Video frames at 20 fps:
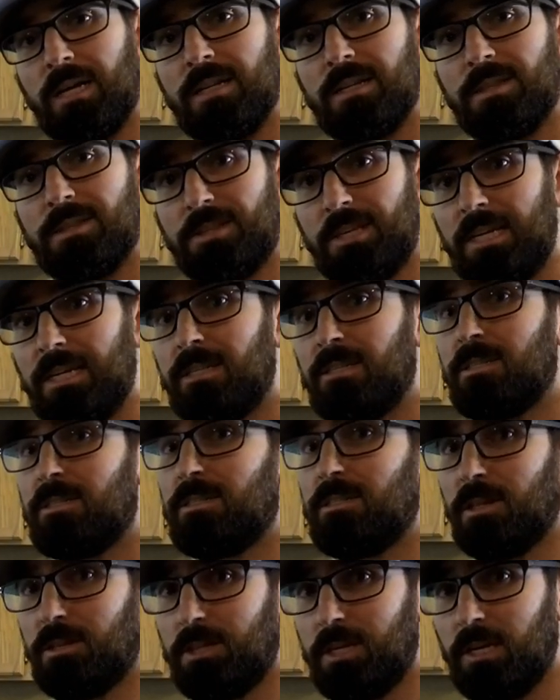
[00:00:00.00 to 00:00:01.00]
of things
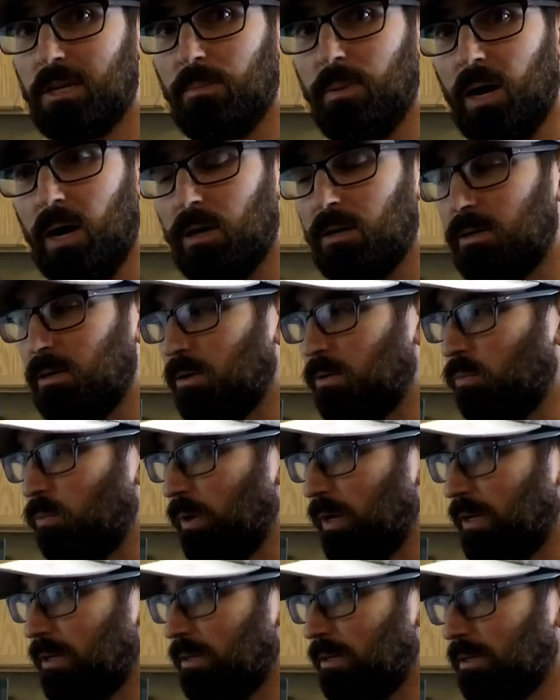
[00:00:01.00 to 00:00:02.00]
to think about
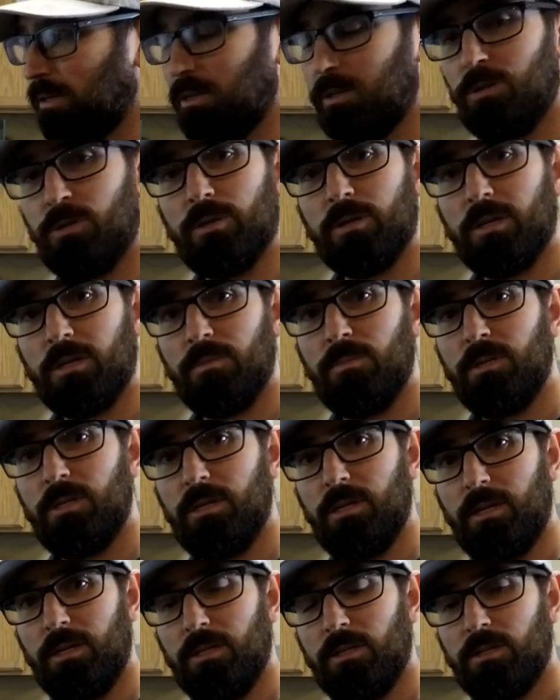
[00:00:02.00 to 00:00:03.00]
when you're going to
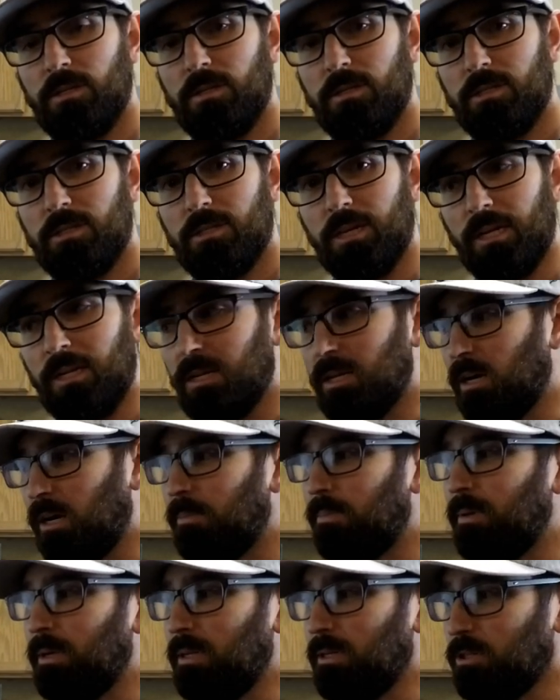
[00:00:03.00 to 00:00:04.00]
be setting
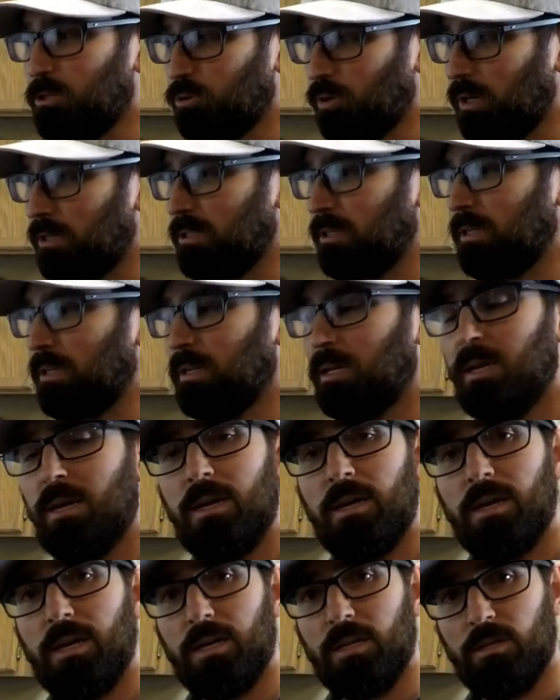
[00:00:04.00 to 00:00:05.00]
up and trussing
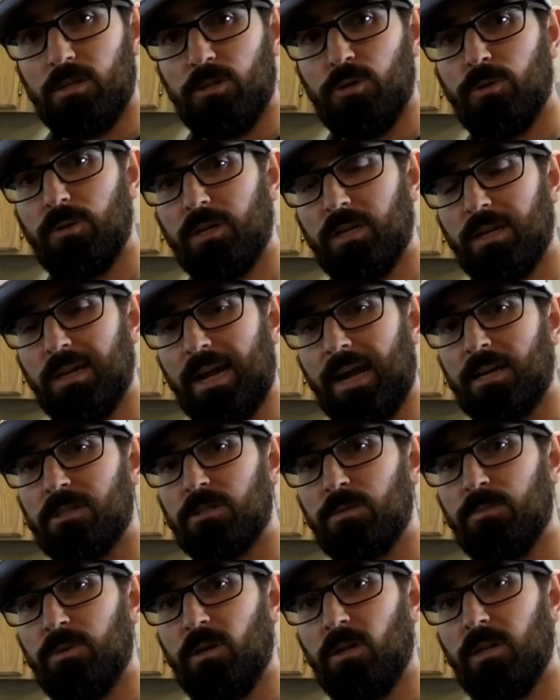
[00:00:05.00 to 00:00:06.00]
and doing an
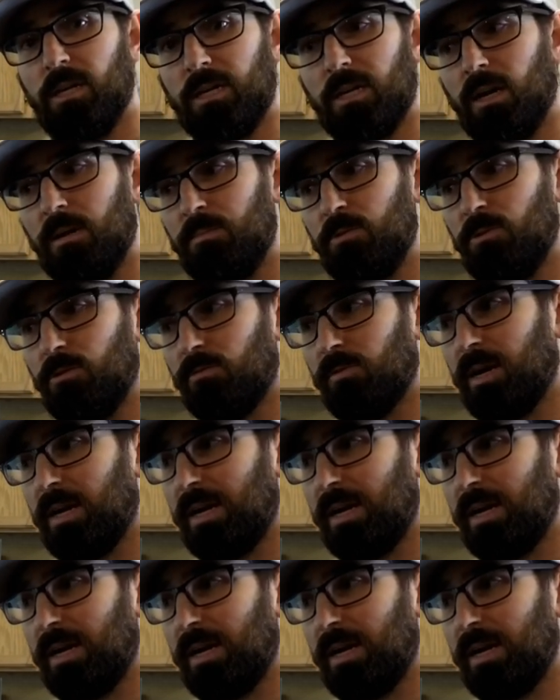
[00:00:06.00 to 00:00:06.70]
axle build like I'm doing right